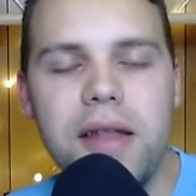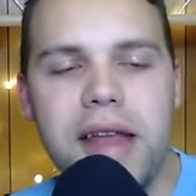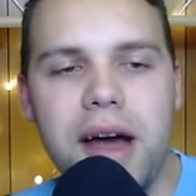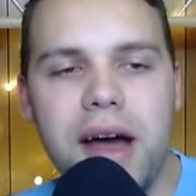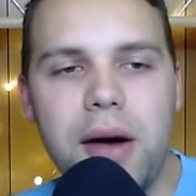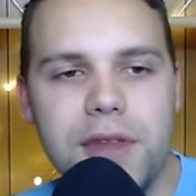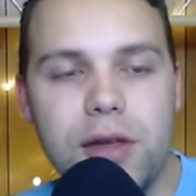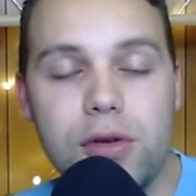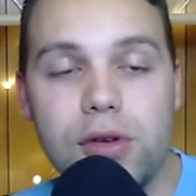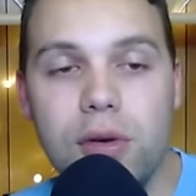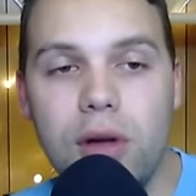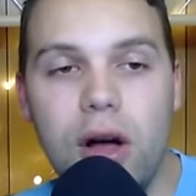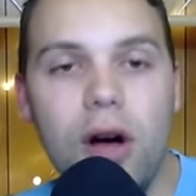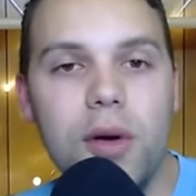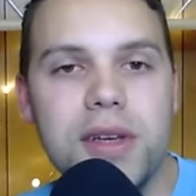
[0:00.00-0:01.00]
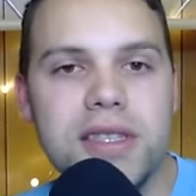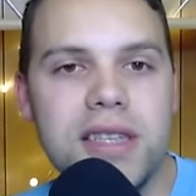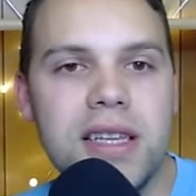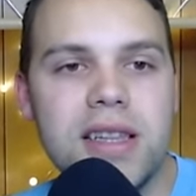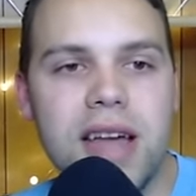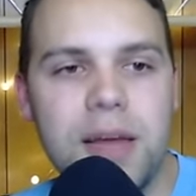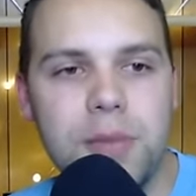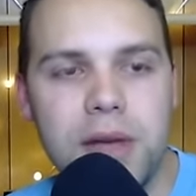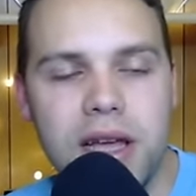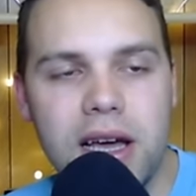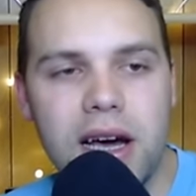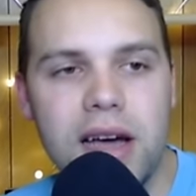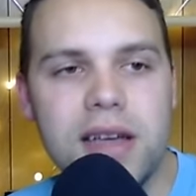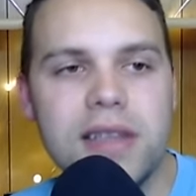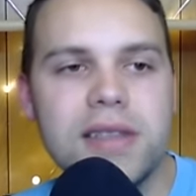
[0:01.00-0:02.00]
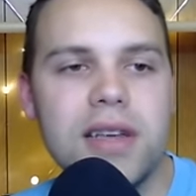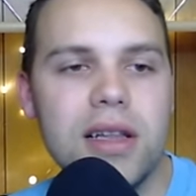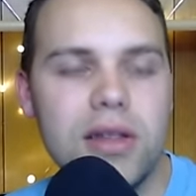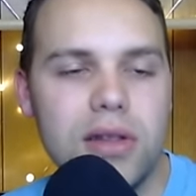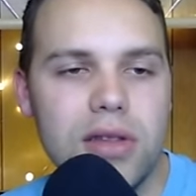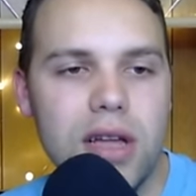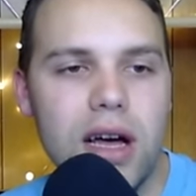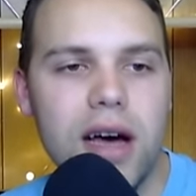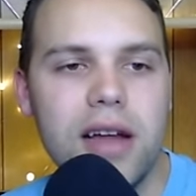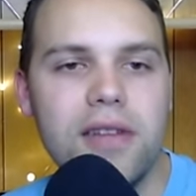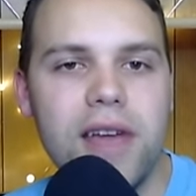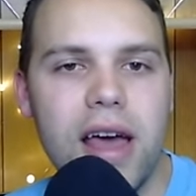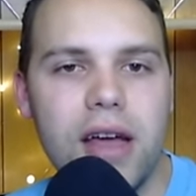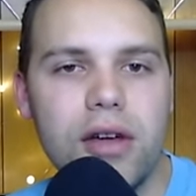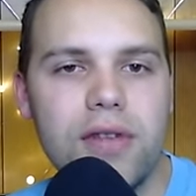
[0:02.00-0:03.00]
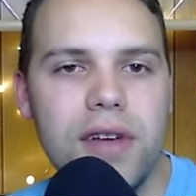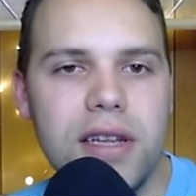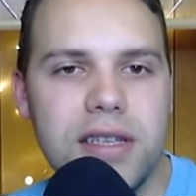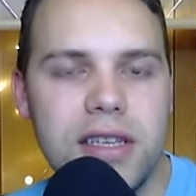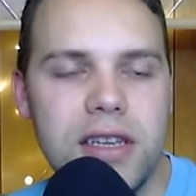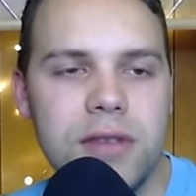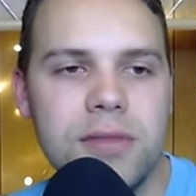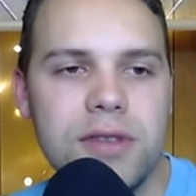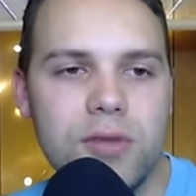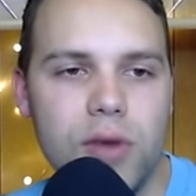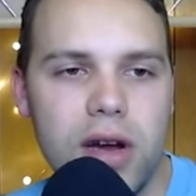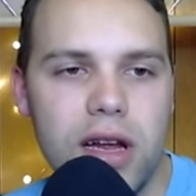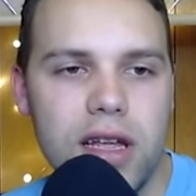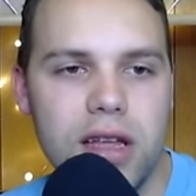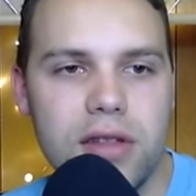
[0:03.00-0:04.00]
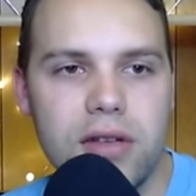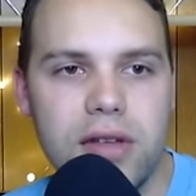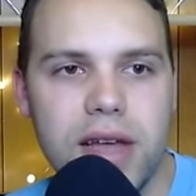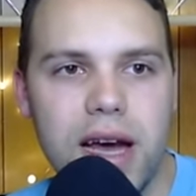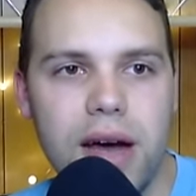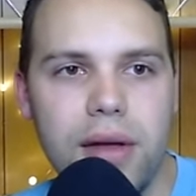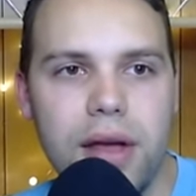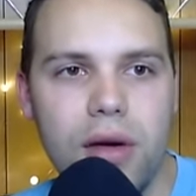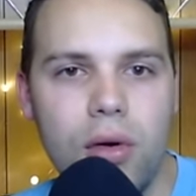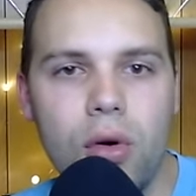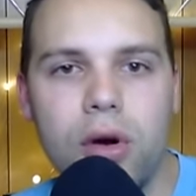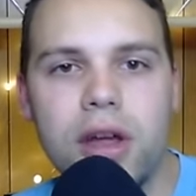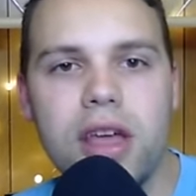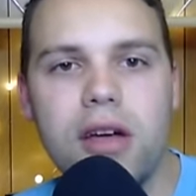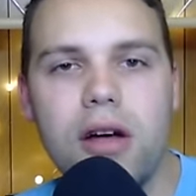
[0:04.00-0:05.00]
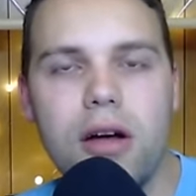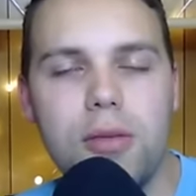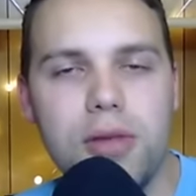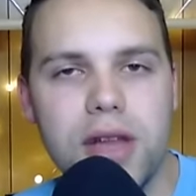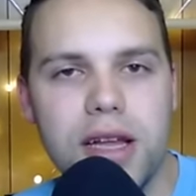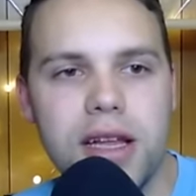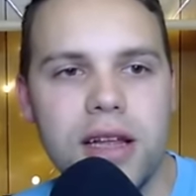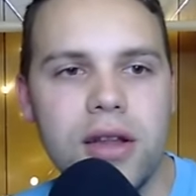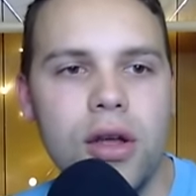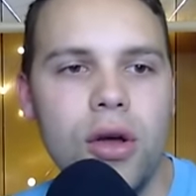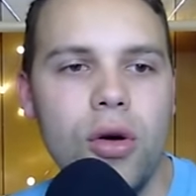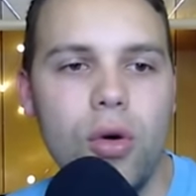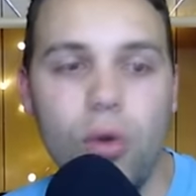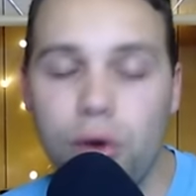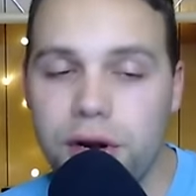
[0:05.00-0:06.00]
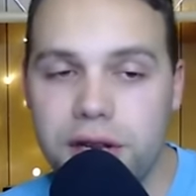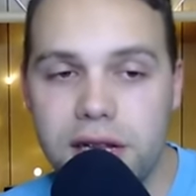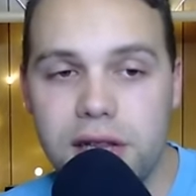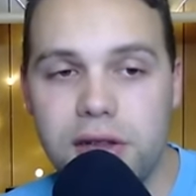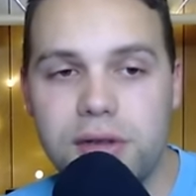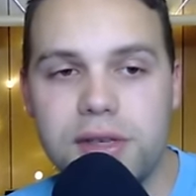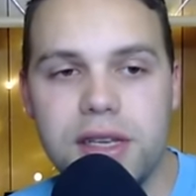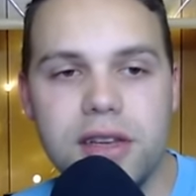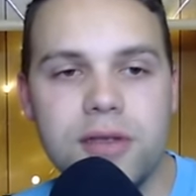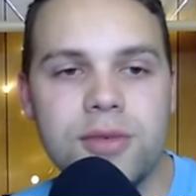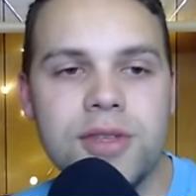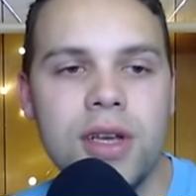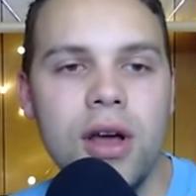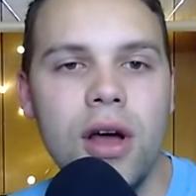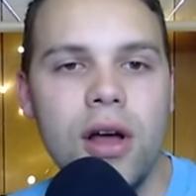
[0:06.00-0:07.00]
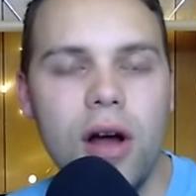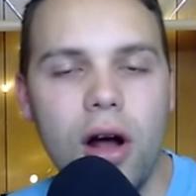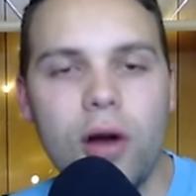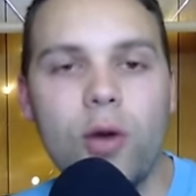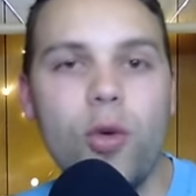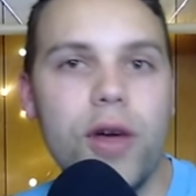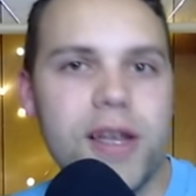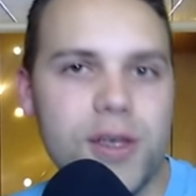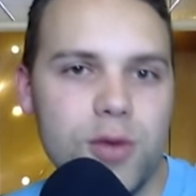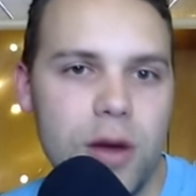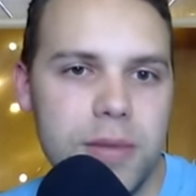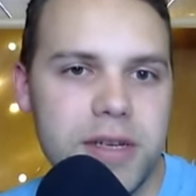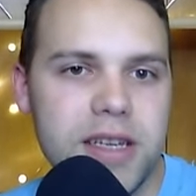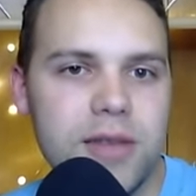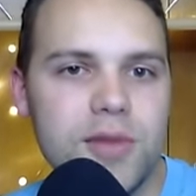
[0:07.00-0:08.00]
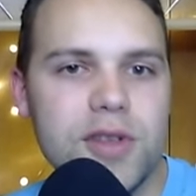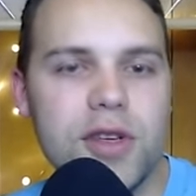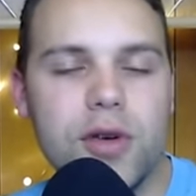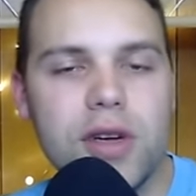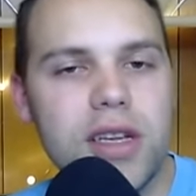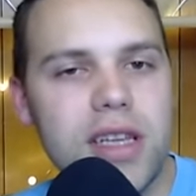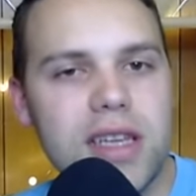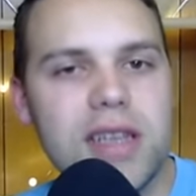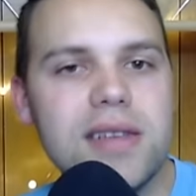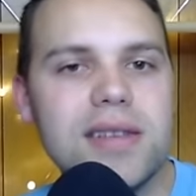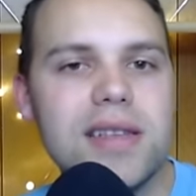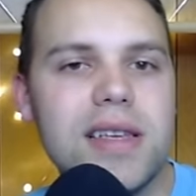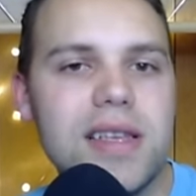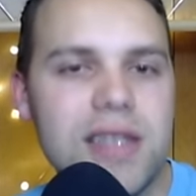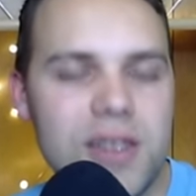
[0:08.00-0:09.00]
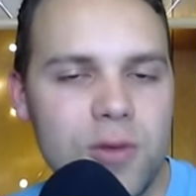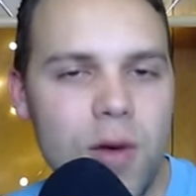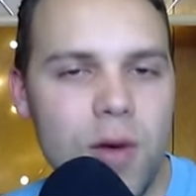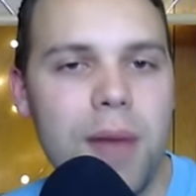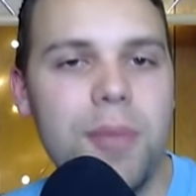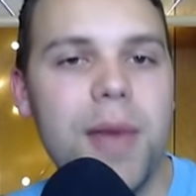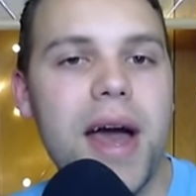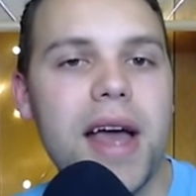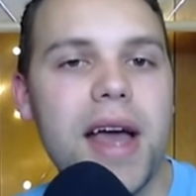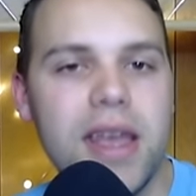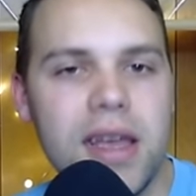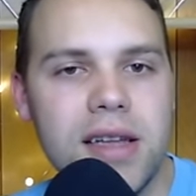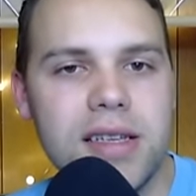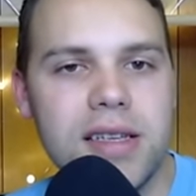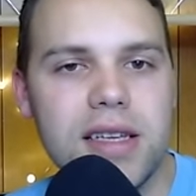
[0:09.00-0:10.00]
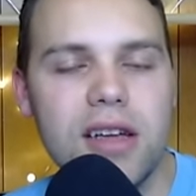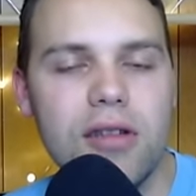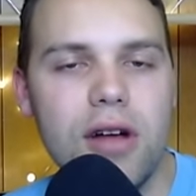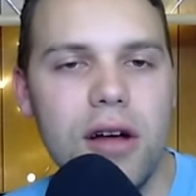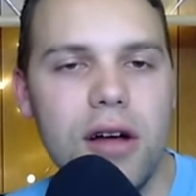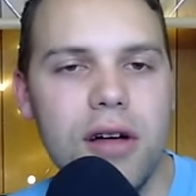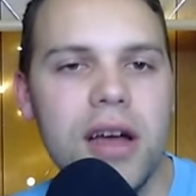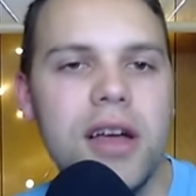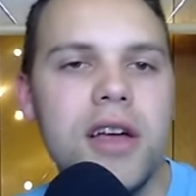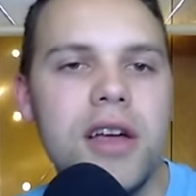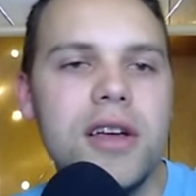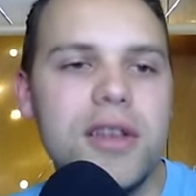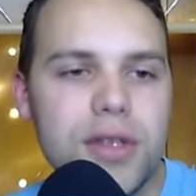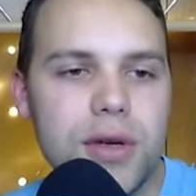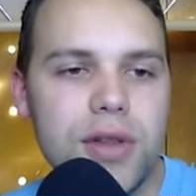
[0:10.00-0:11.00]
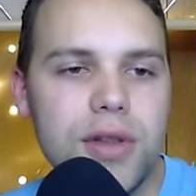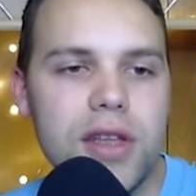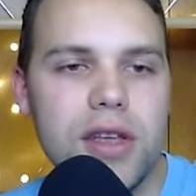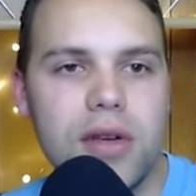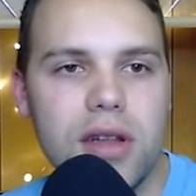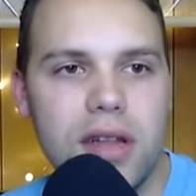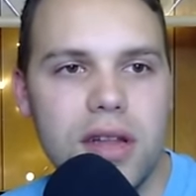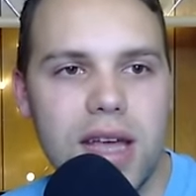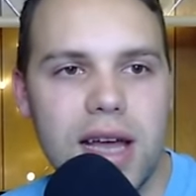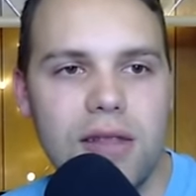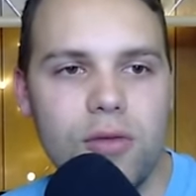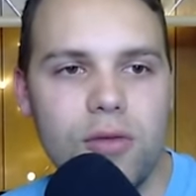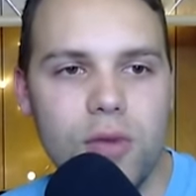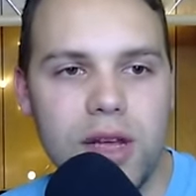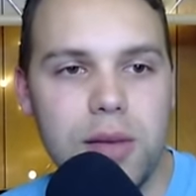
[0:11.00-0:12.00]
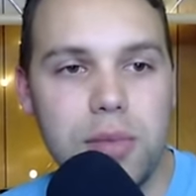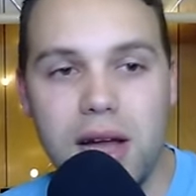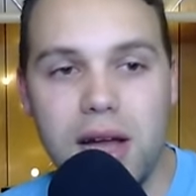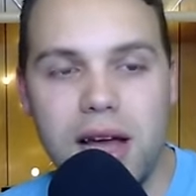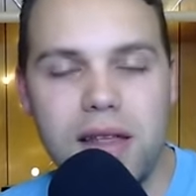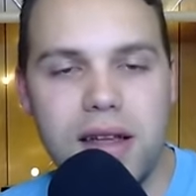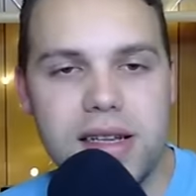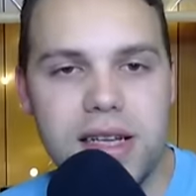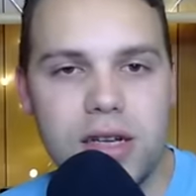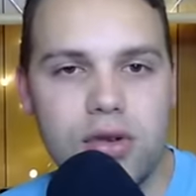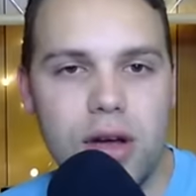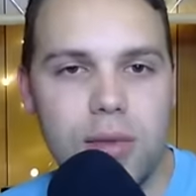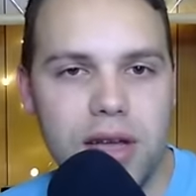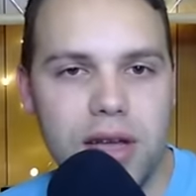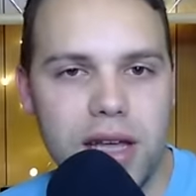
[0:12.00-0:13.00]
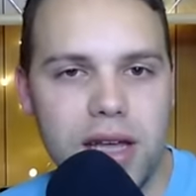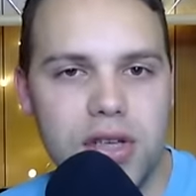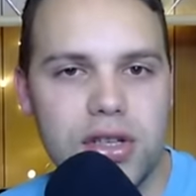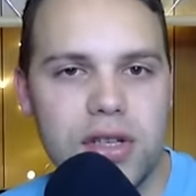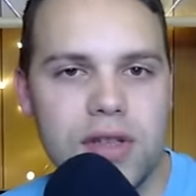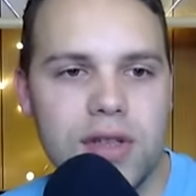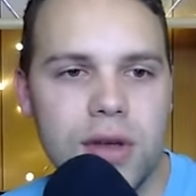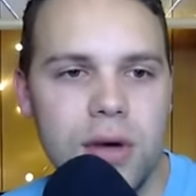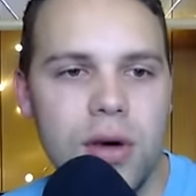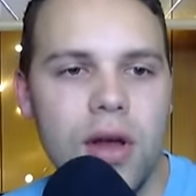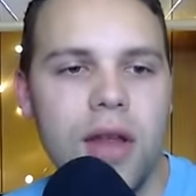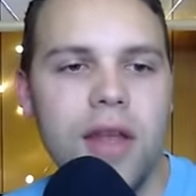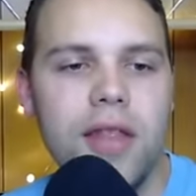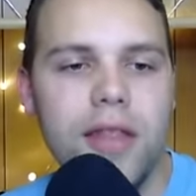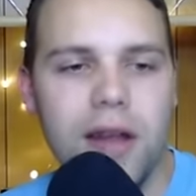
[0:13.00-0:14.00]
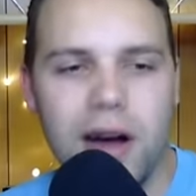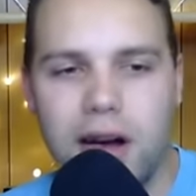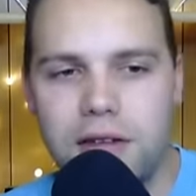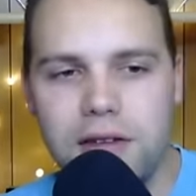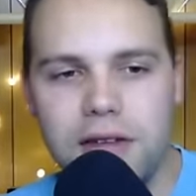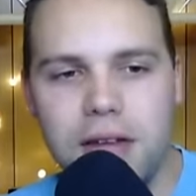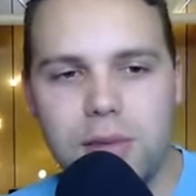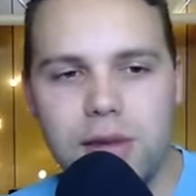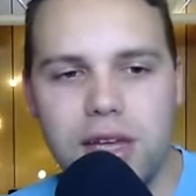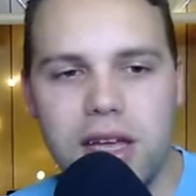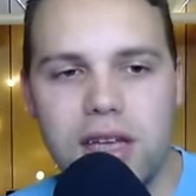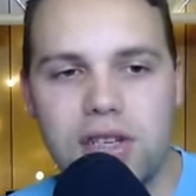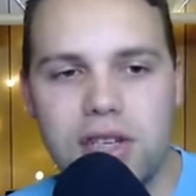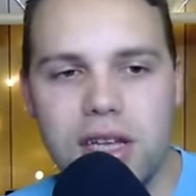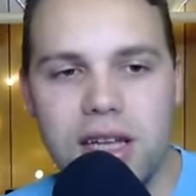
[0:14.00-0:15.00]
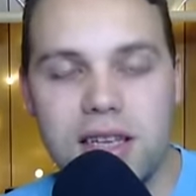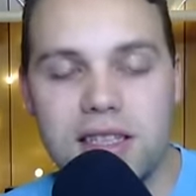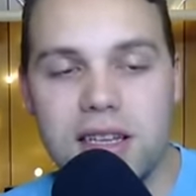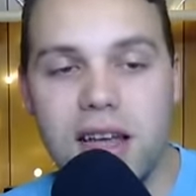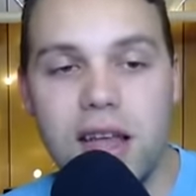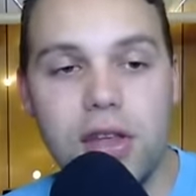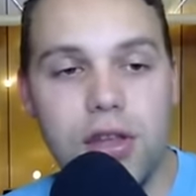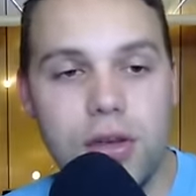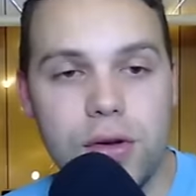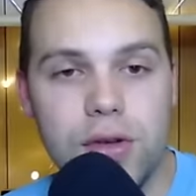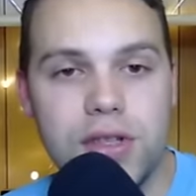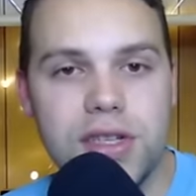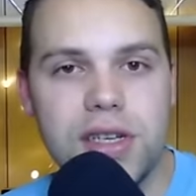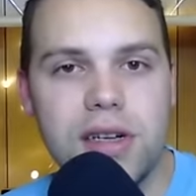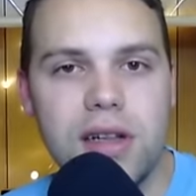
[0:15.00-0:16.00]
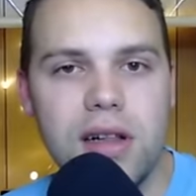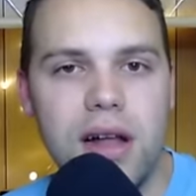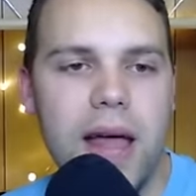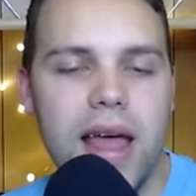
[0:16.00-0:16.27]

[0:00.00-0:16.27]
Now, you don't always need that because a lot of aggravate teams where either Yaoya or Kirara played in or Nilou teams are quick swap teams. So you can easily swap back into Kirara so that you can get reapply that Dendro application. So the off-field application isn't a huge deal.